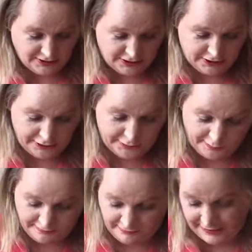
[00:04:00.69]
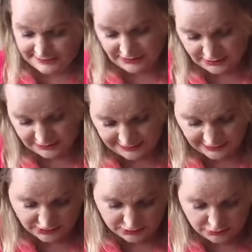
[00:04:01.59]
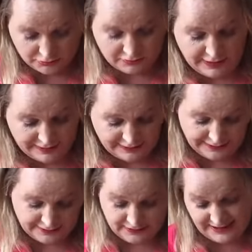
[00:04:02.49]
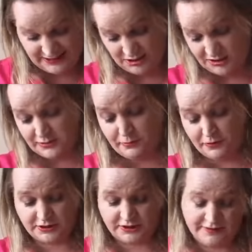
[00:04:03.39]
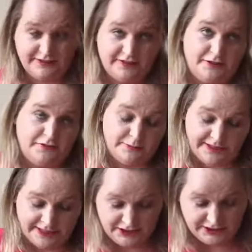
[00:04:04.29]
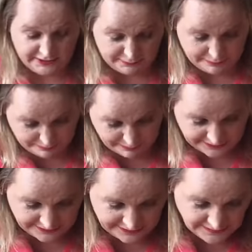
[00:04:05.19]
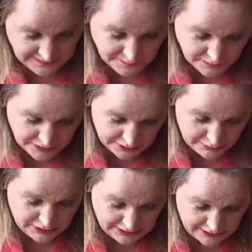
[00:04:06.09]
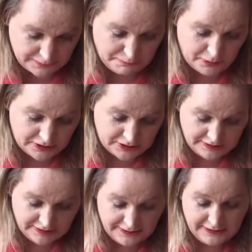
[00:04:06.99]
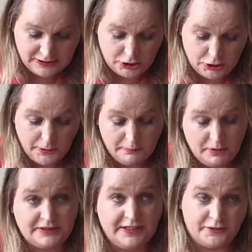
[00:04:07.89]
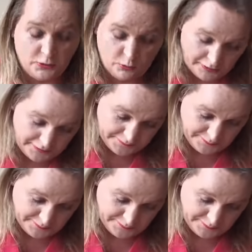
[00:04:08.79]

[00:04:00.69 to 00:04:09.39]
So, right, so let's do the red lead, because that's usually the positive lead, I know from my engineering background. That will stick the positive lead into potato 1.